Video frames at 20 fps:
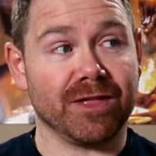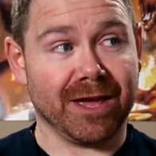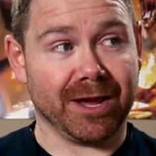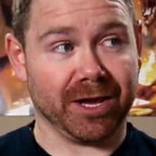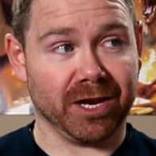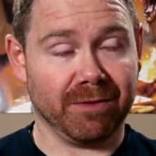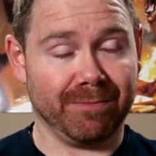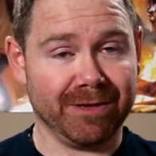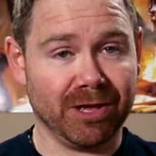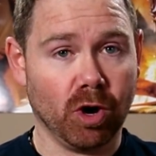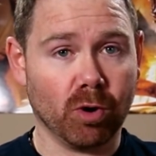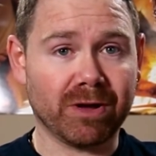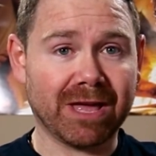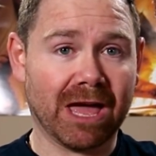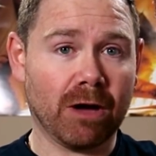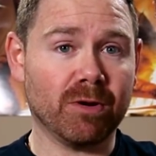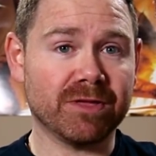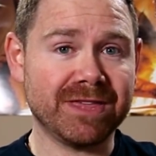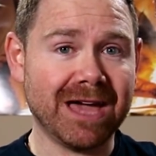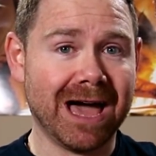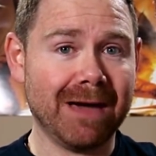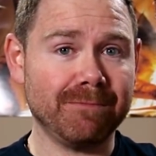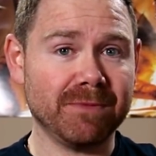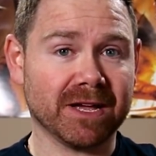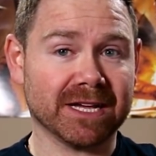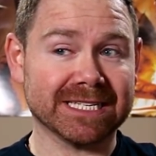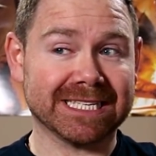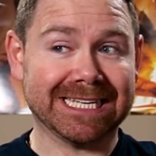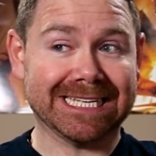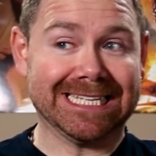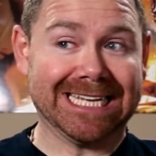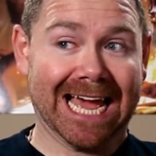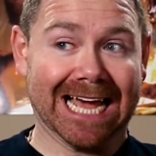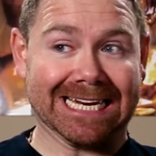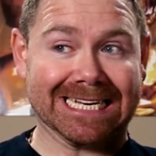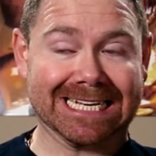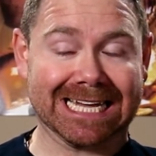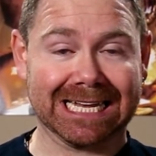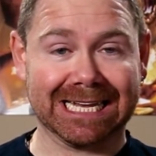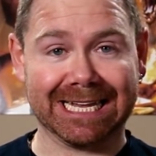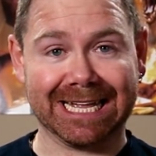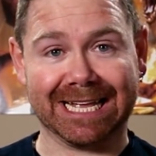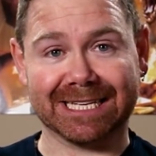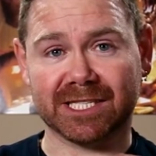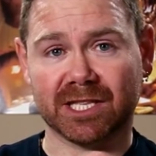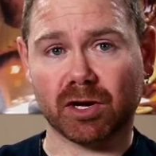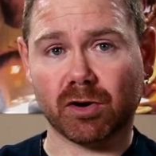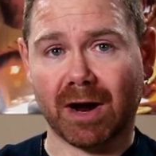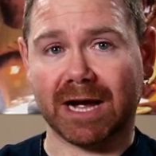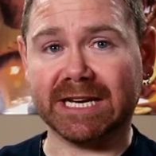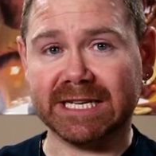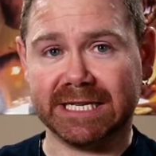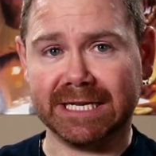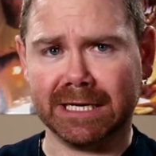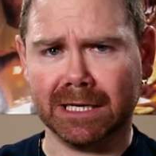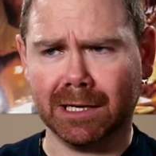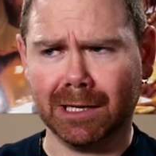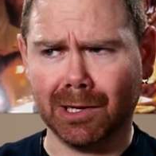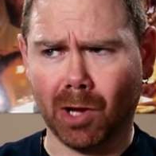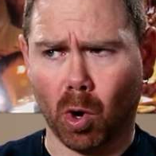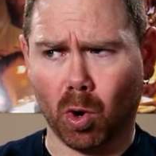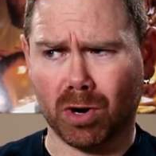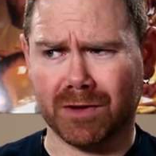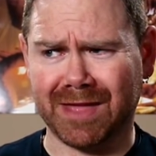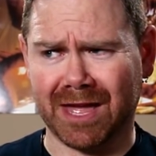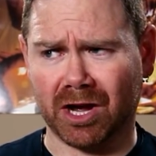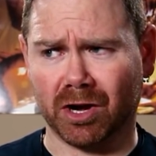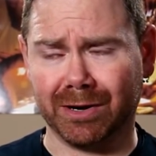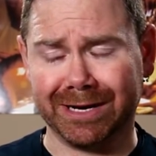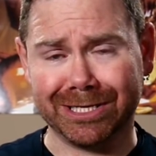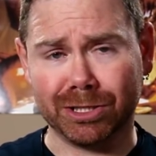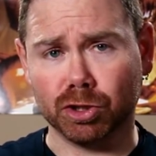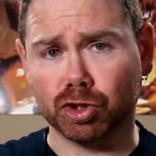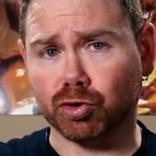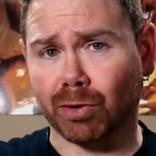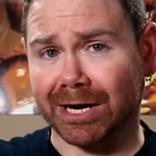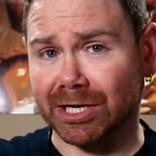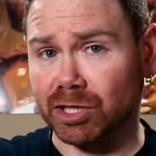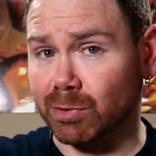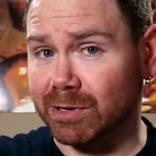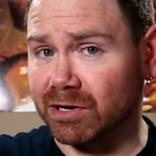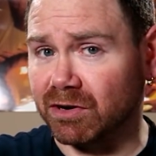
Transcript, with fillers: they going to be okay with that because technically it's their ideal, or are they going to try to